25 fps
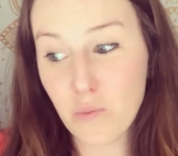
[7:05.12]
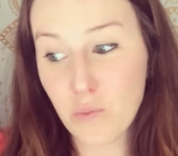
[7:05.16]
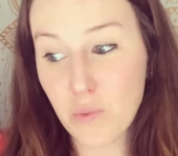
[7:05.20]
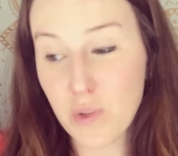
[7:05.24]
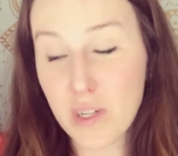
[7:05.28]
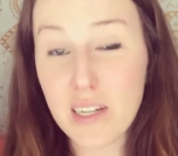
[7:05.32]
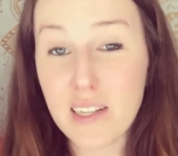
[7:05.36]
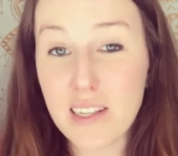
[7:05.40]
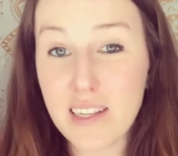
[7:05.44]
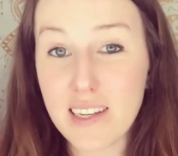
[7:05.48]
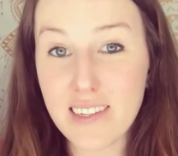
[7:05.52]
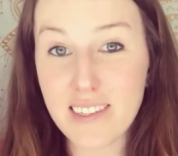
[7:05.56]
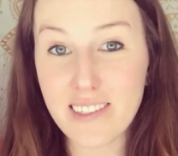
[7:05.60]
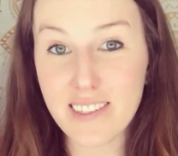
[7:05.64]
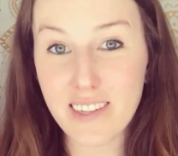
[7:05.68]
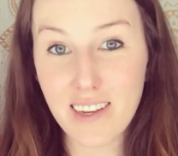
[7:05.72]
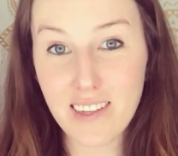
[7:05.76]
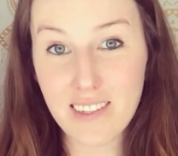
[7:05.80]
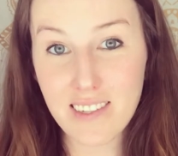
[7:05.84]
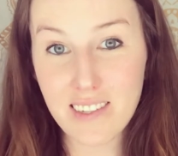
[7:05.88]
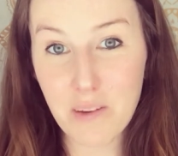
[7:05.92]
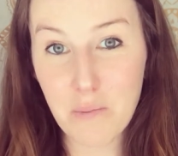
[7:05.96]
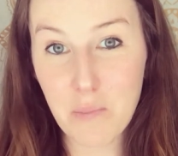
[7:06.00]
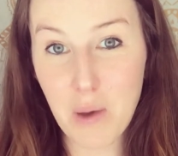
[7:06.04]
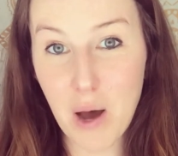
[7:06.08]
really
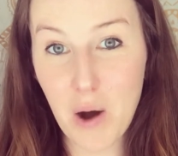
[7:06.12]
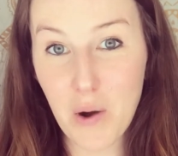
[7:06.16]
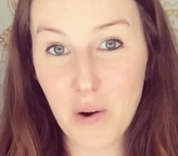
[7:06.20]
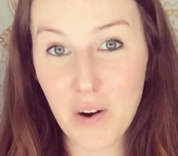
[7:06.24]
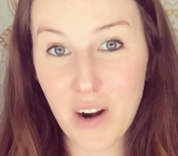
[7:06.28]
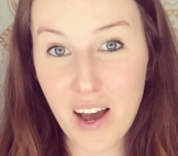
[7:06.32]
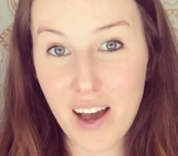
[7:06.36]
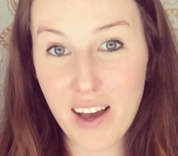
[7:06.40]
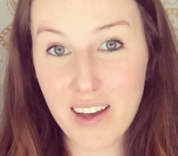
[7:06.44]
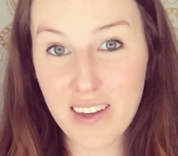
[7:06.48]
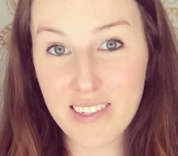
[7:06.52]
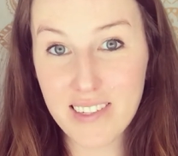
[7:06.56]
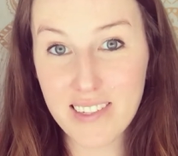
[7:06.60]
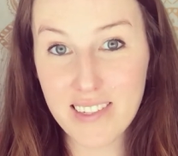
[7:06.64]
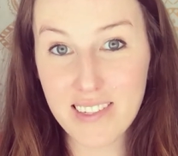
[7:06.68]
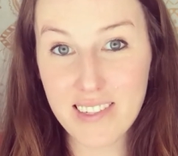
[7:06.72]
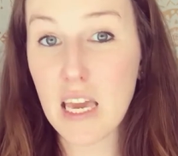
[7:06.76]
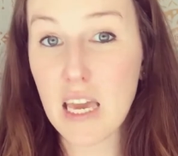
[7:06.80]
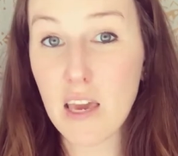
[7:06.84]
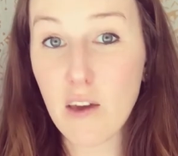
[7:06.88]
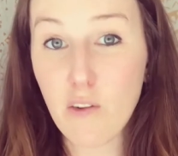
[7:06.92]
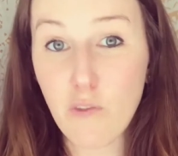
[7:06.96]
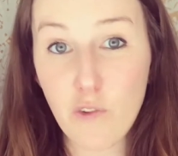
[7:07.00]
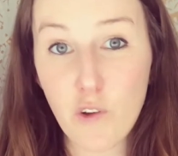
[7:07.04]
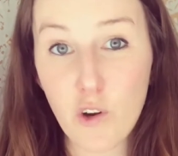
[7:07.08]
just about us
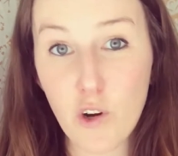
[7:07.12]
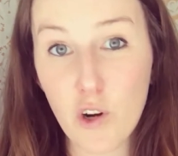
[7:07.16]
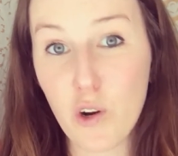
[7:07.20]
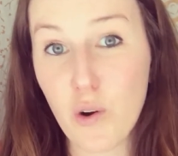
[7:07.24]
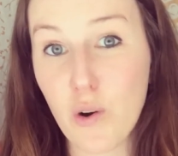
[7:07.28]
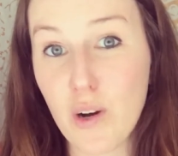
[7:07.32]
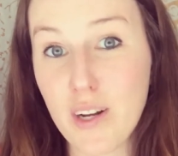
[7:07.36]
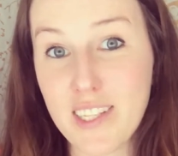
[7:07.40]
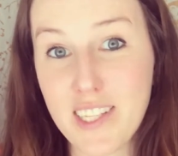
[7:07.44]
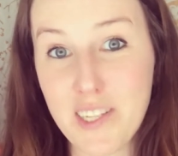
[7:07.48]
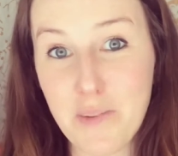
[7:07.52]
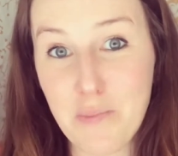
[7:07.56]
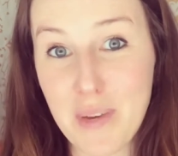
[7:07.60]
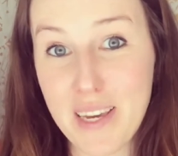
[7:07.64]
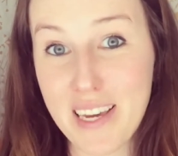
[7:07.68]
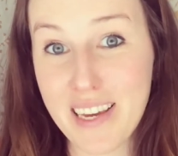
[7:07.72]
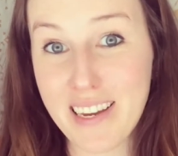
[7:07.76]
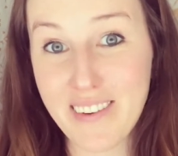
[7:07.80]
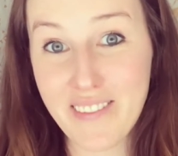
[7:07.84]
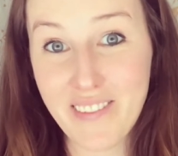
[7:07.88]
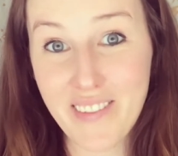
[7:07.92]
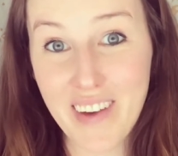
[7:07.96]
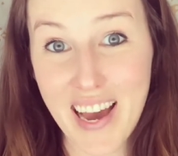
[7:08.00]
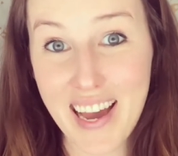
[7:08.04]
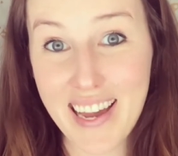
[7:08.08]
if you're going to be
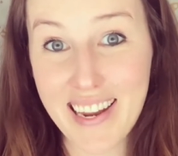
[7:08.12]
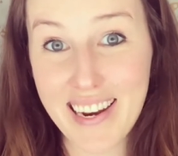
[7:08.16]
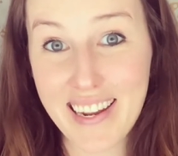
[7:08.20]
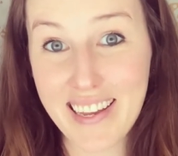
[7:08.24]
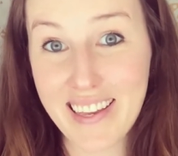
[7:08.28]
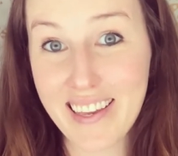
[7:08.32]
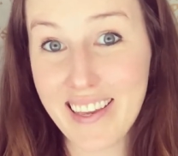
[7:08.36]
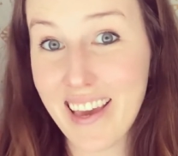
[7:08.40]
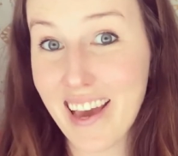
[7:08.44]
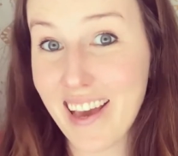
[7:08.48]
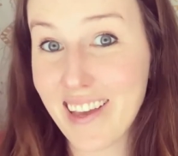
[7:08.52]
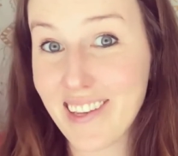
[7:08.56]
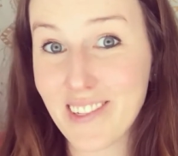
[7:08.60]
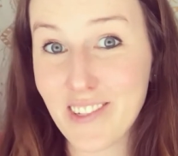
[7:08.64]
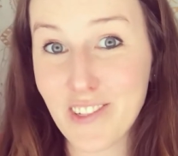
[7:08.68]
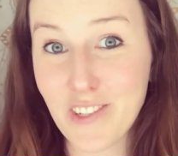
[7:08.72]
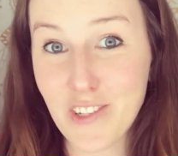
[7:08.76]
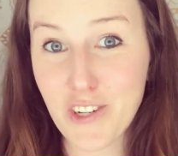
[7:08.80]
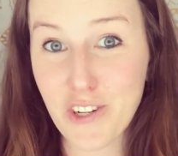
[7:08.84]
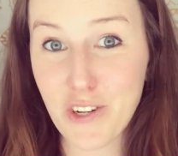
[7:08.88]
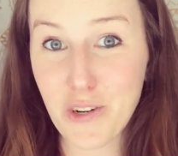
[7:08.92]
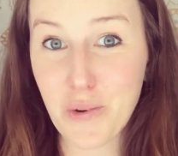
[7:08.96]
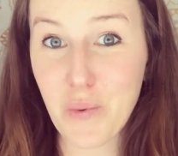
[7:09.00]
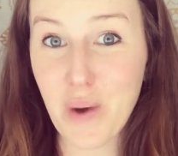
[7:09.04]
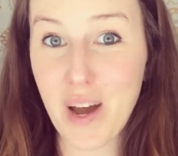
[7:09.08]
inviting guests
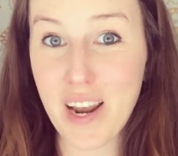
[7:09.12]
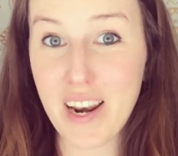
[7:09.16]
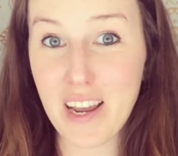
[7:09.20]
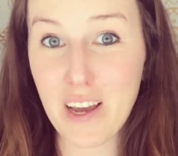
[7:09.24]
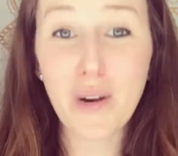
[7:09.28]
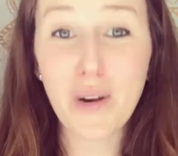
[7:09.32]
to your wedding.